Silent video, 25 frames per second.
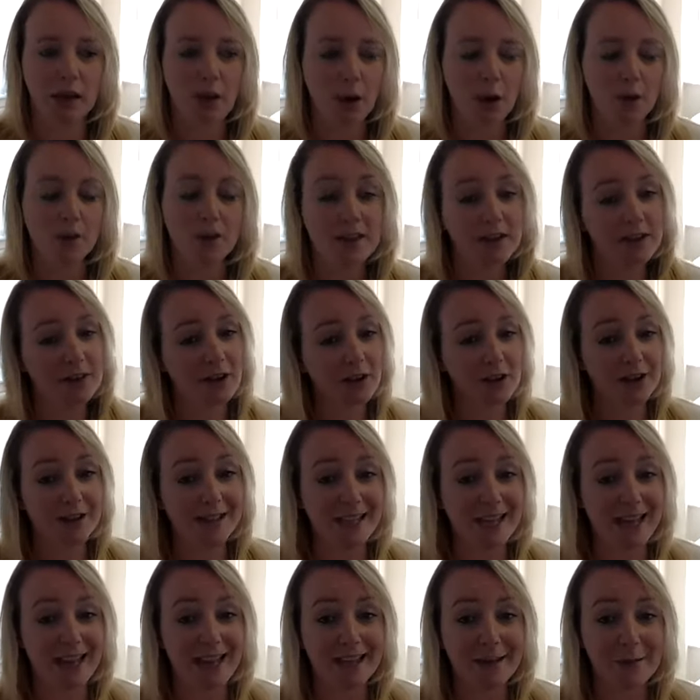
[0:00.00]
Obviously, like I
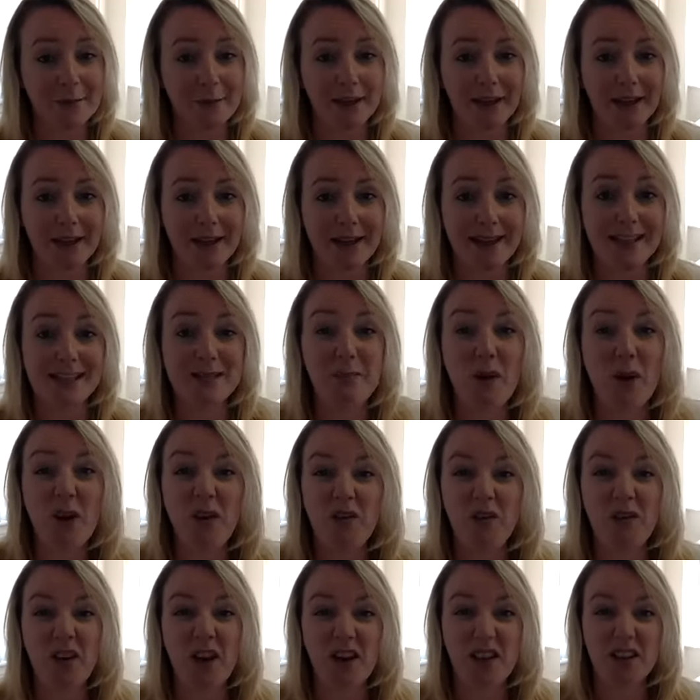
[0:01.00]
said at the beginning, it's my
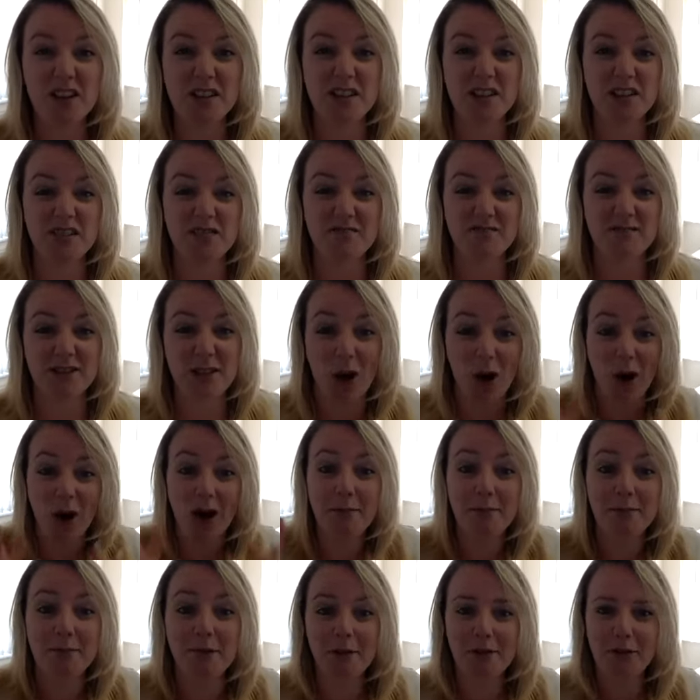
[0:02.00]
first
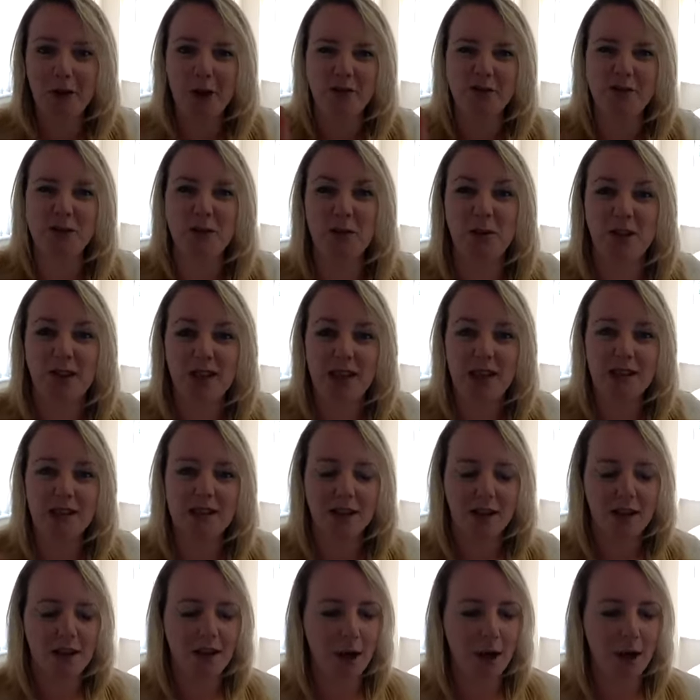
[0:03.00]
time of doing this.